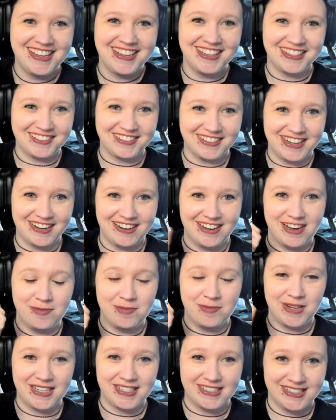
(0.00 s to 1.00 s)
glary
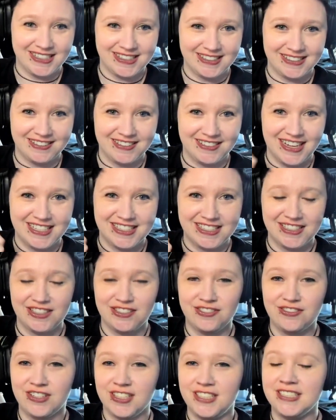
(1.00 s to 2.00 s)
because it is glass in the
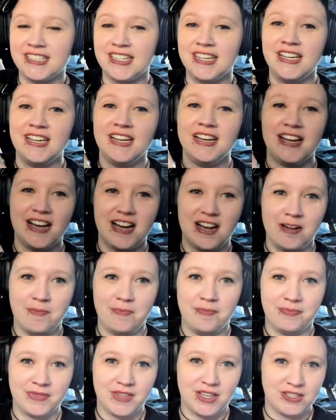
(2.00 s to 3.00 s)
front.
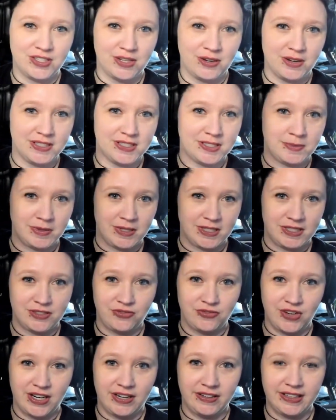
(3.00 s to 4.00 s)
Um, so it's it's
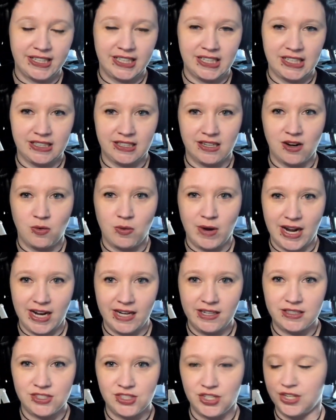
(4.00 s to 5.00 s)
fairly you know wide.
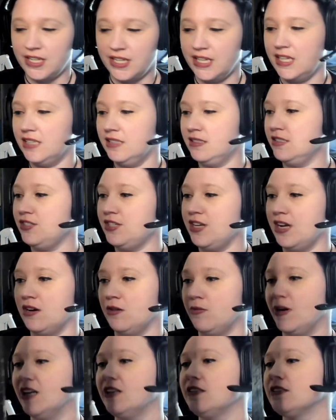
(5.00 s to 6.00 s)
It's chunky. It's a shadow
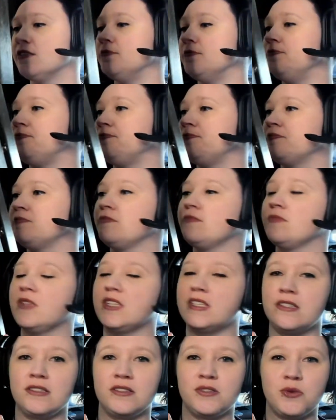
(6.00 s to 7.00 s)
box.
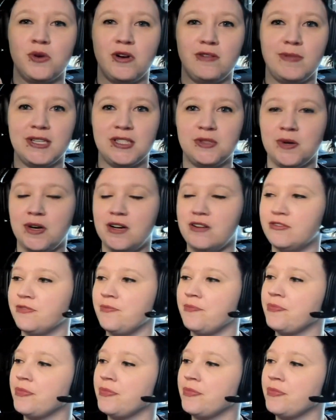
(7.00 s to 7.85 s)
This is 12 by 12.